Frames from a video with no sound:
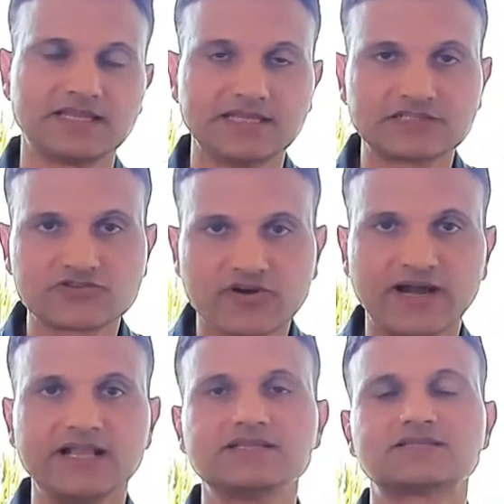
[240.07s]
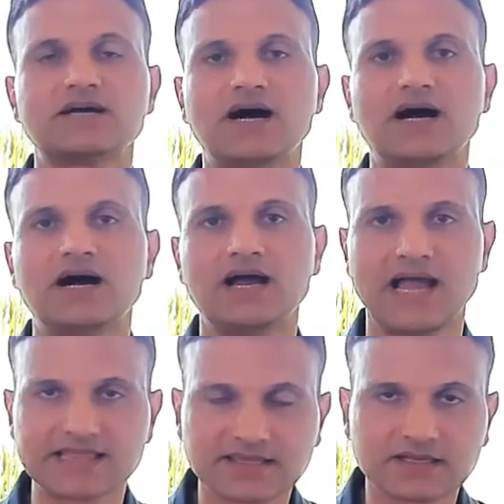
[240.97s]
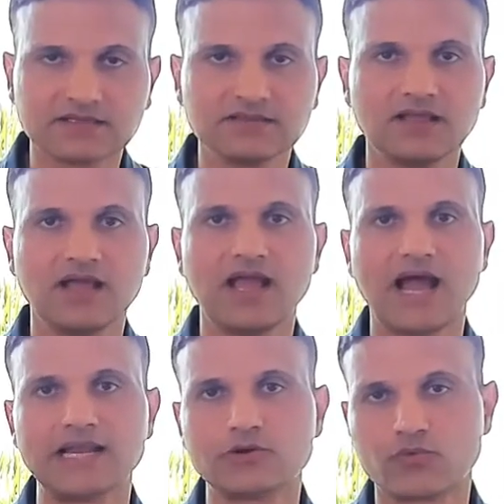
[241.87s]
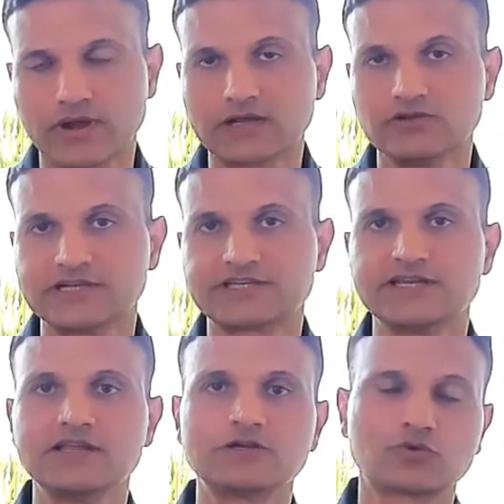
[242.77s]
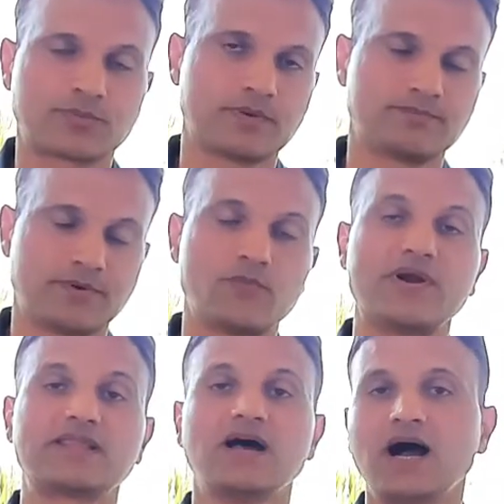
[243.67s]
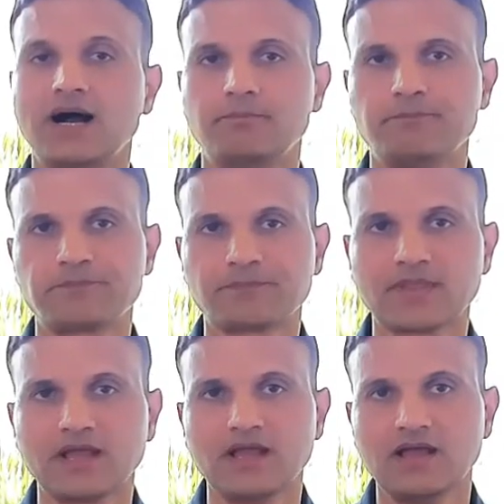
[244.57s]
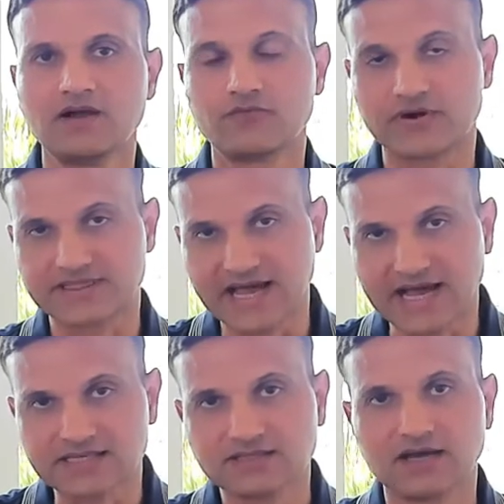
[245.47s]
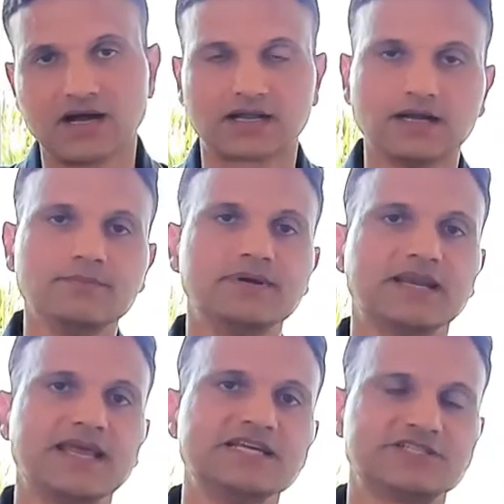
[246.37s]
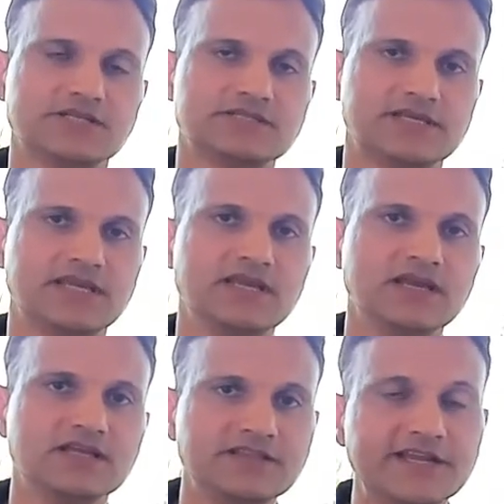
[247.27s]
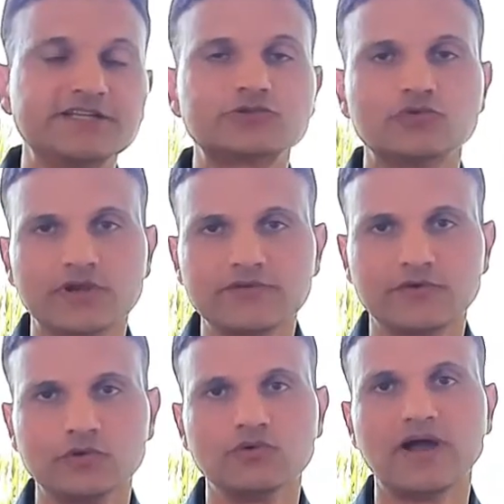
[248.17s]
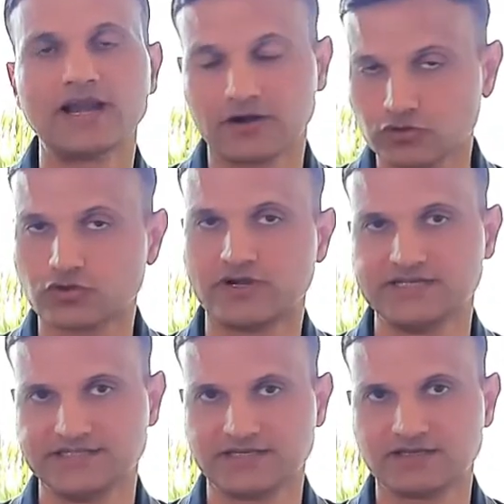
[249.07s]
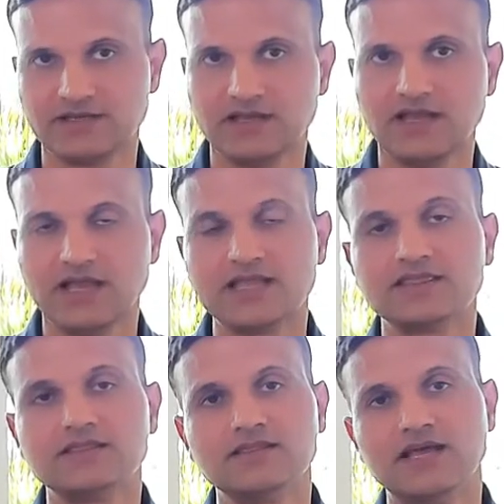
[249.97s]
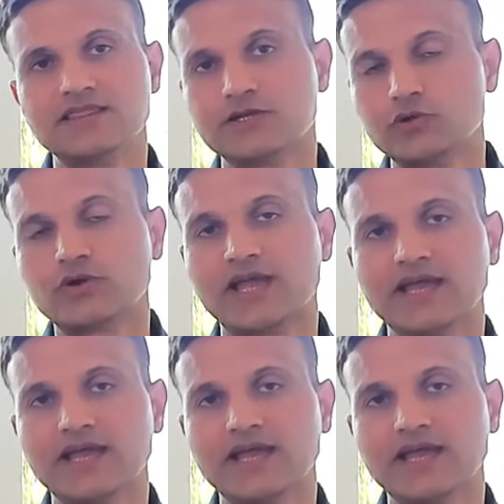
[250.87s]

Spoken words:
the trials are ethical and regulated to prevent the harm. For that, a government agency needs to review and authorize it. In the UK,